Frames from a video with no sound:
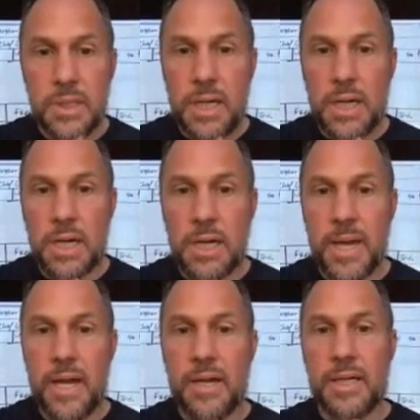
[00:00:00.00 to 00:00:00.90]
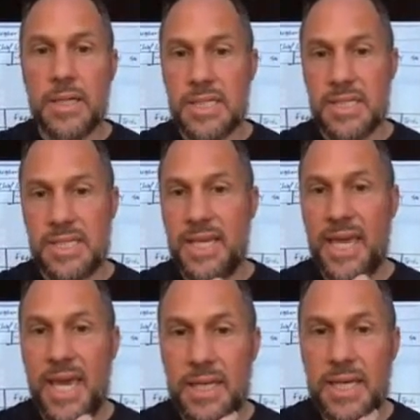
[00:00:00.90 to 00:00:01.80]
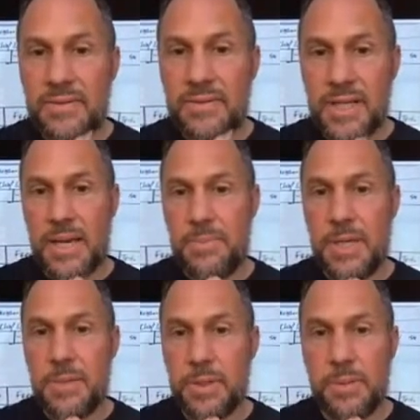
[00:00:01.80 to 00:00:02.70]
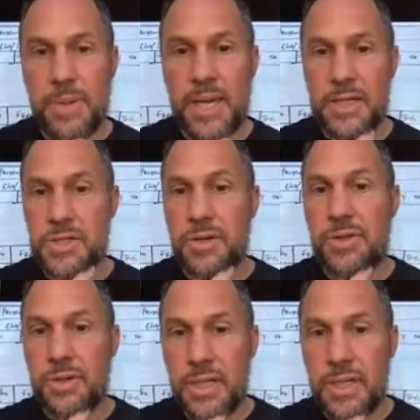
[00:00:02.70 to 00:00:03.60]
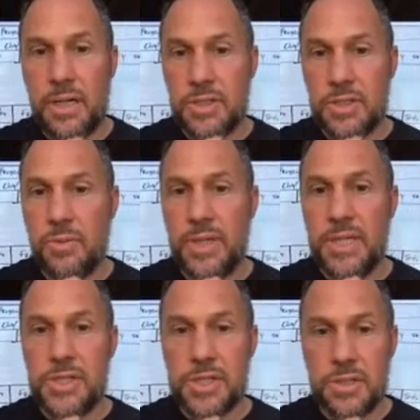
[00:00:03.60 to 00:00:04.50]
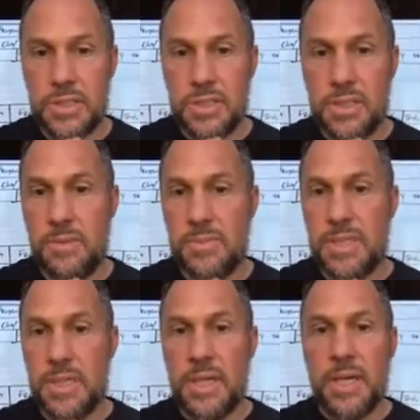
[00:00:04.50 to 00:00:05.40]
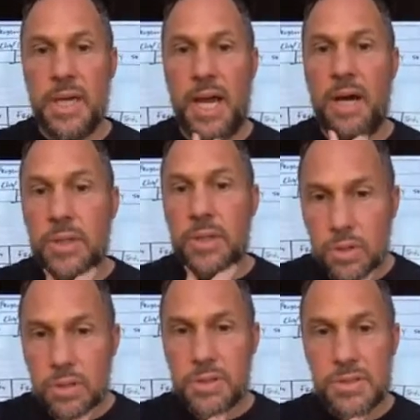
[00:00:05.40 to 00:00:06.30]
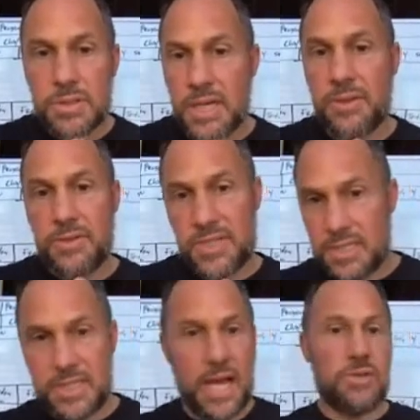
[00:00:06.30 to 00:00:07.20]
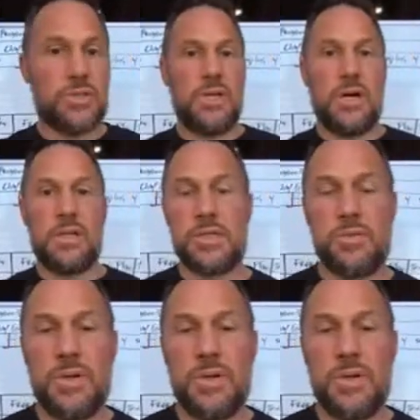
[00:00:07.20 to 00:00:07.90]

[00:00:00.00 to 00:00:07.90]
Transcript: Erica says, I can't even get people to pay an extra $30 for what insurance comes. How in the world do you sell $6,000?